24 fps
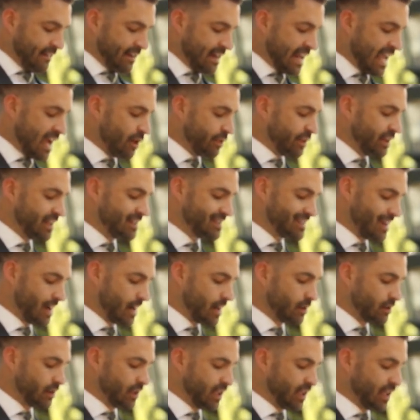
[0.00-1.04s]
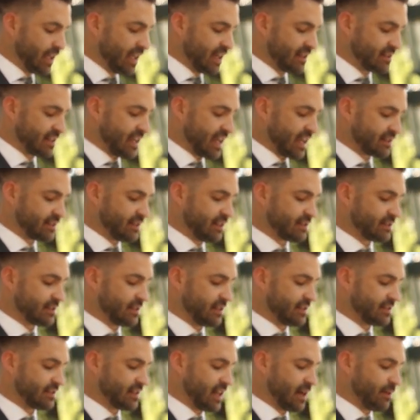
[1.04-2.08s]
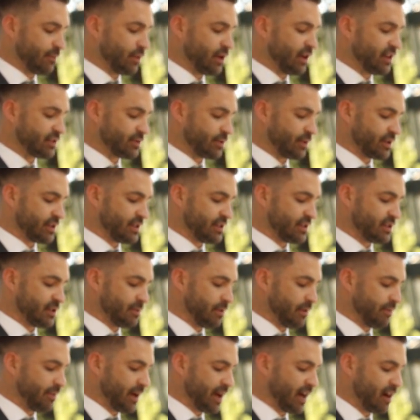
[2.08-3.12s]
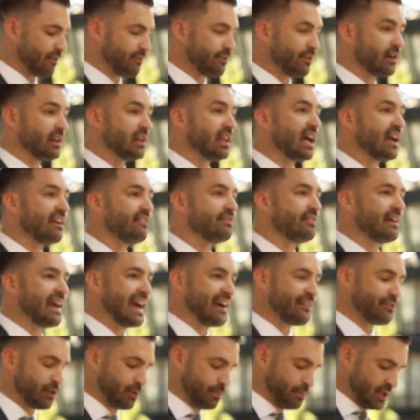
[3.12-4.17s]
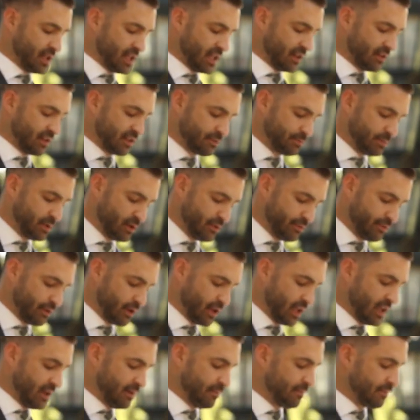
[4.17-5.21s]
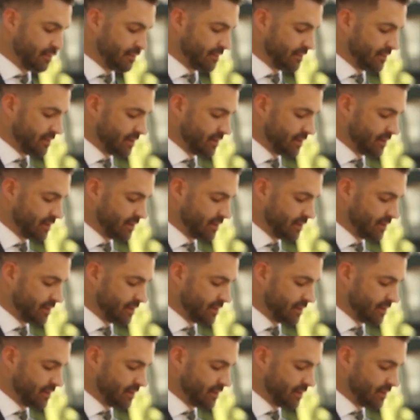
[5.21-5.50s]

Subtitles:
Now the entire league has access to the same resources to prepare for a life after playing this beautiful game.